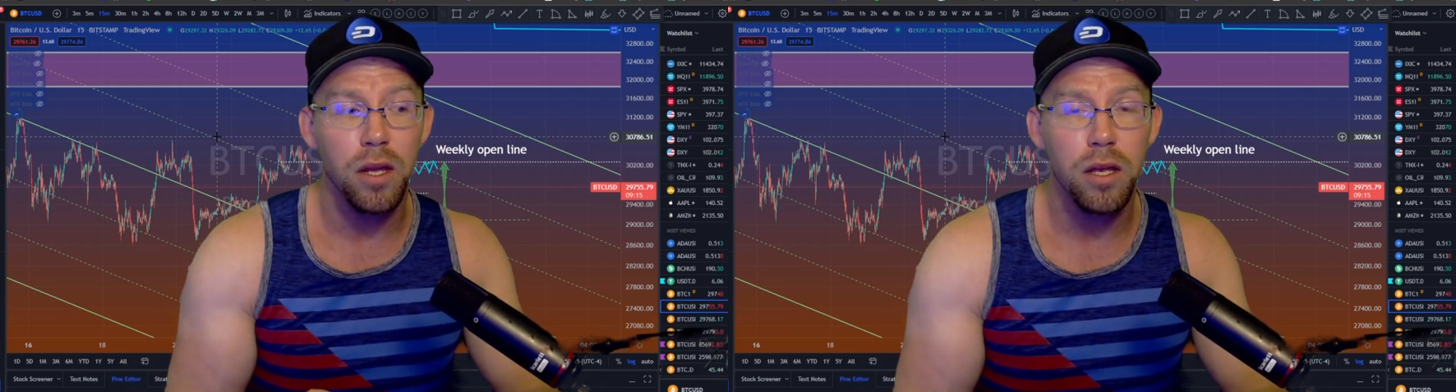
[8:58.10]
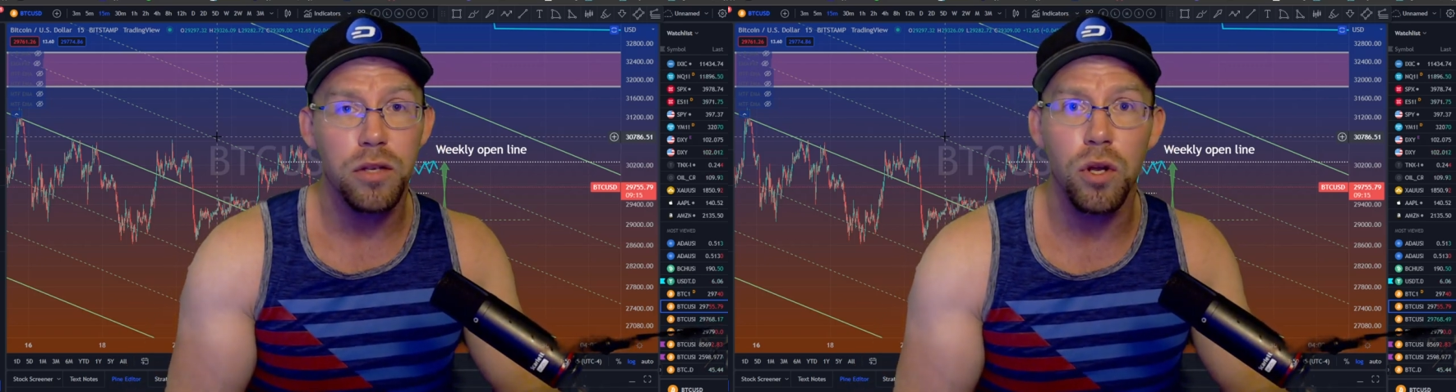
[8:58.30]

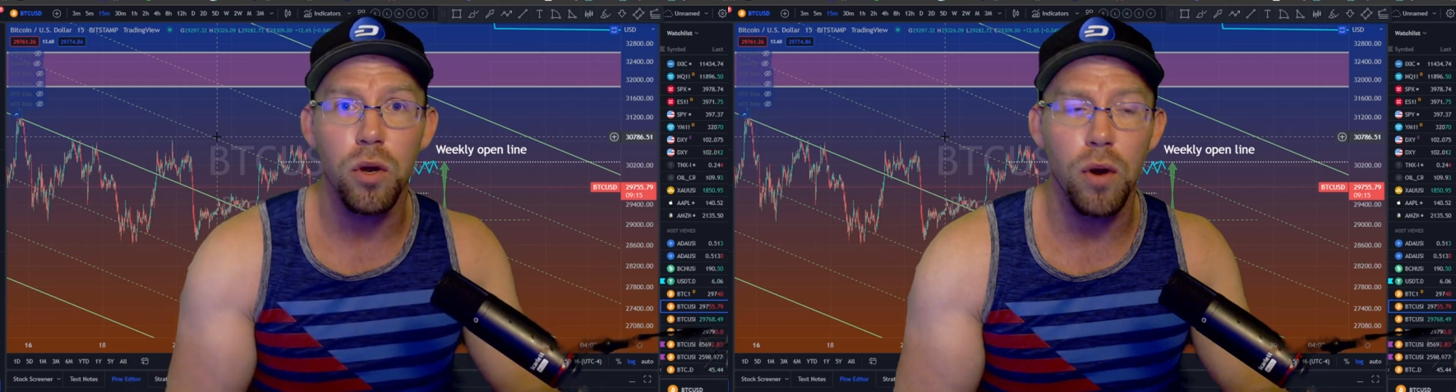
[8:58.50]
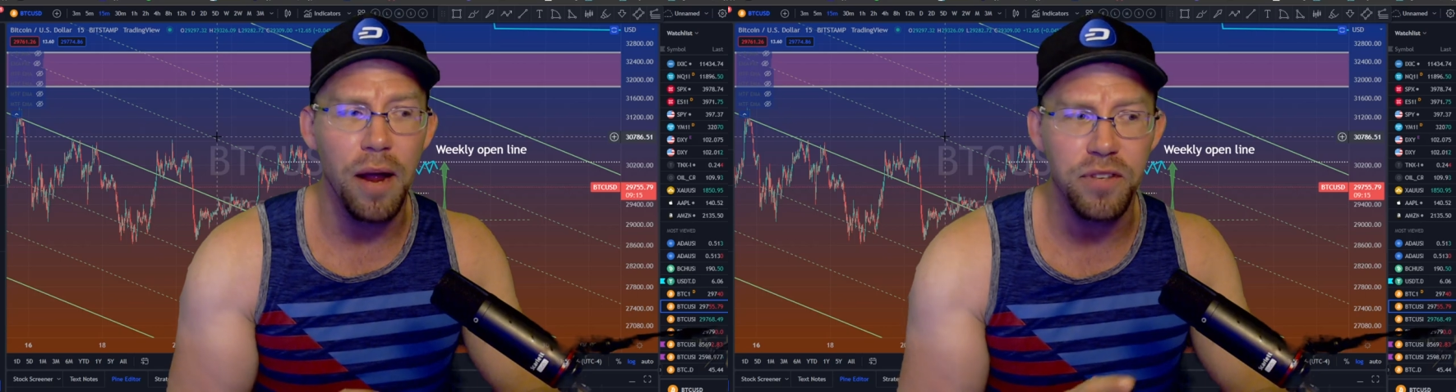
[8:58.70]

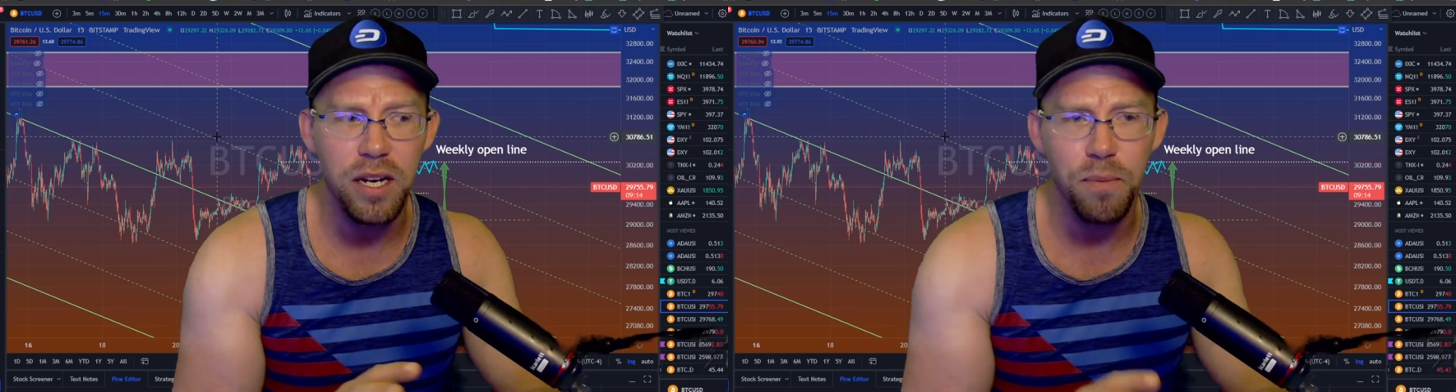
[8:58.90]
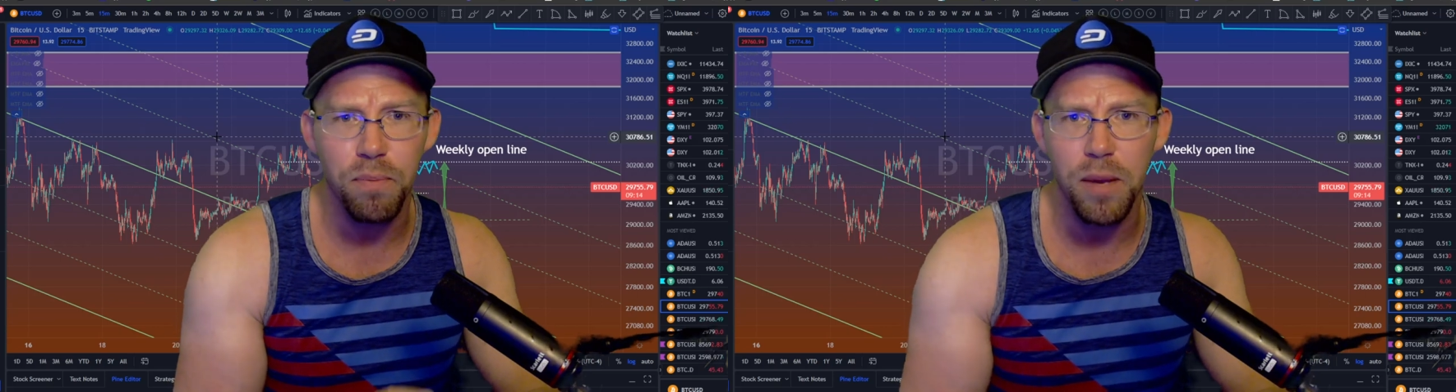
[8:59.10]
So I've
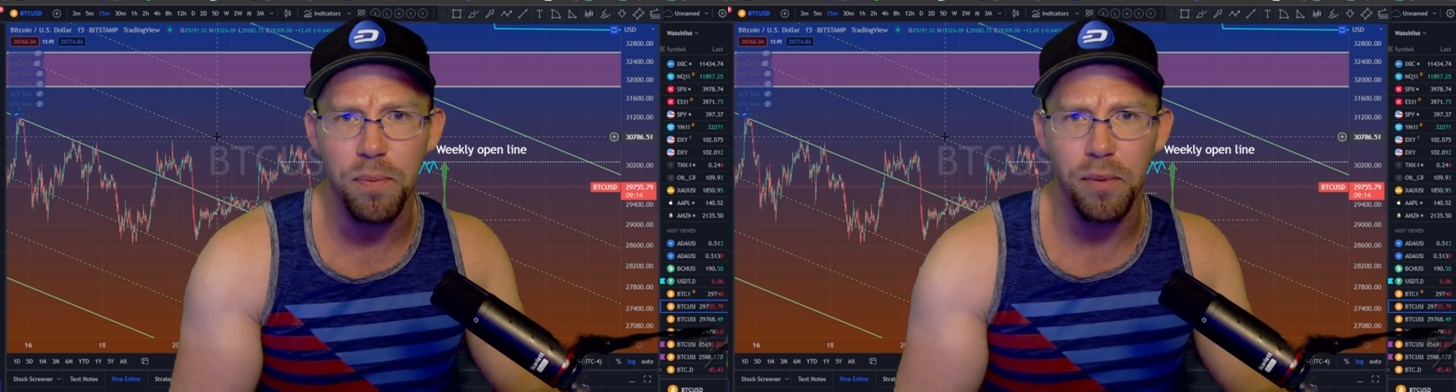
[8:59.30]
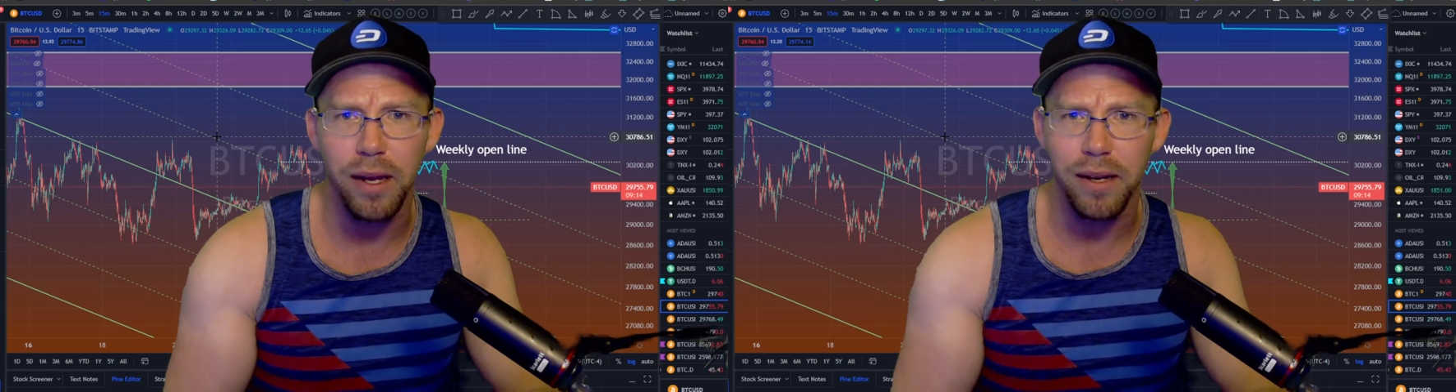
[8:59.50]
seen a
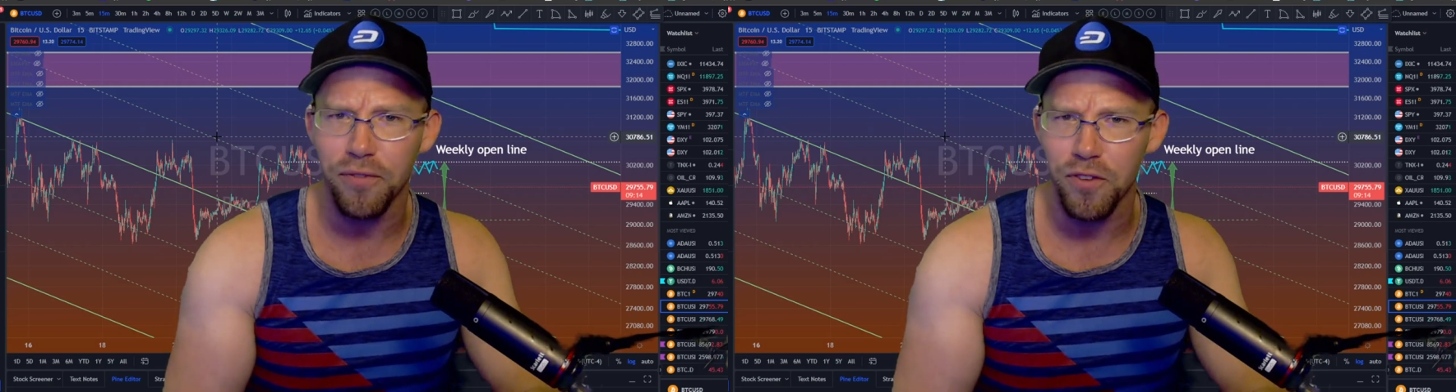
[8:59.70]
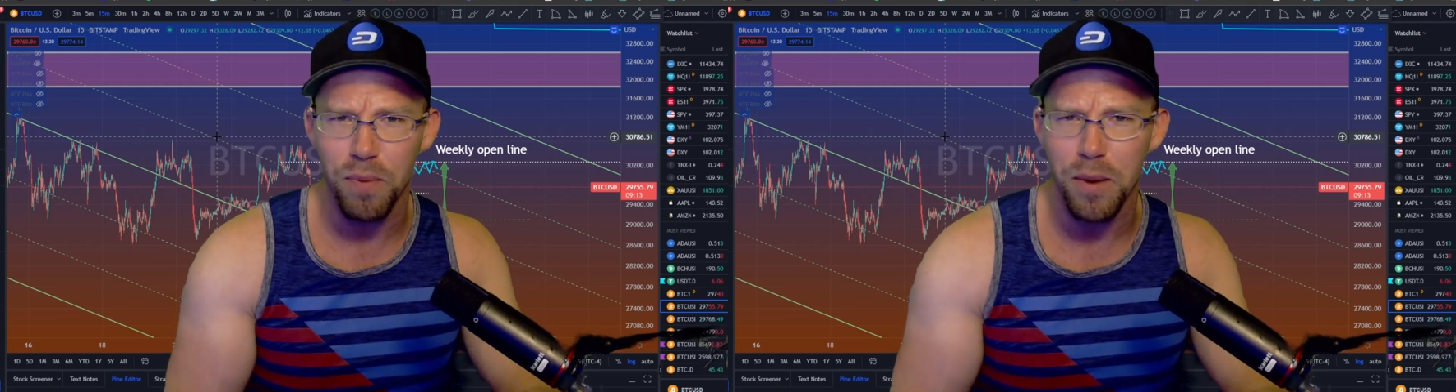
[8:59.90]

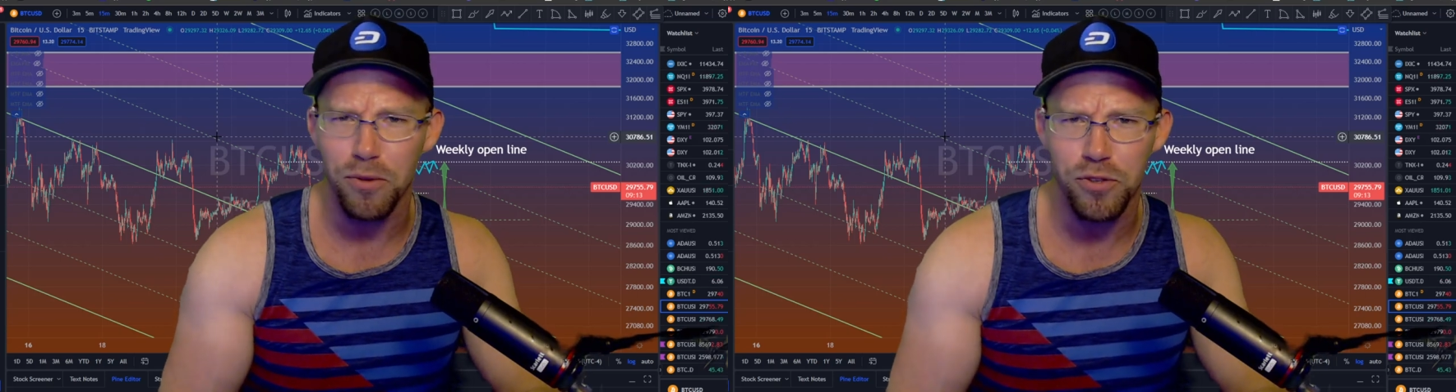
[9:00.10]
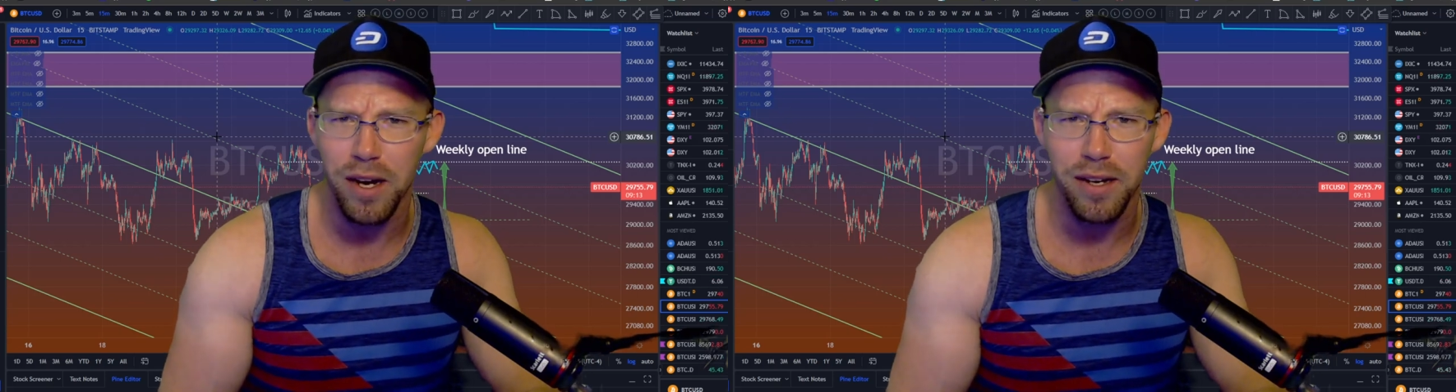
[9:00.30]
few people
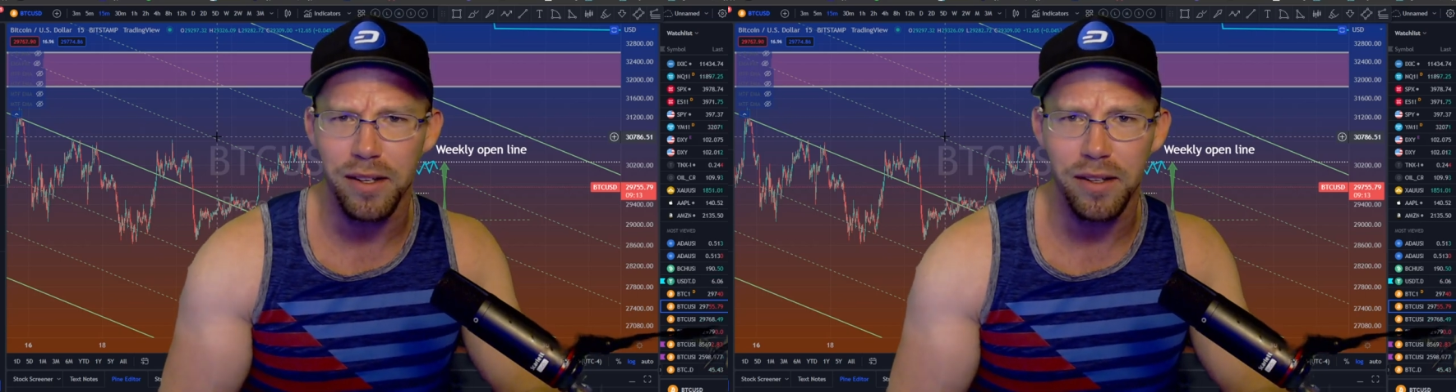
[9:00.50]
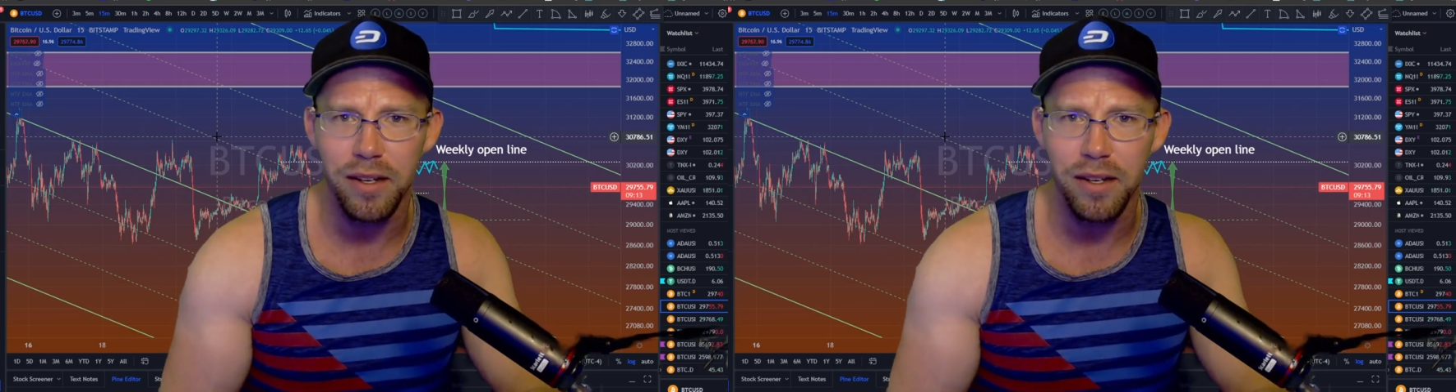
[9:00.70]
trying to,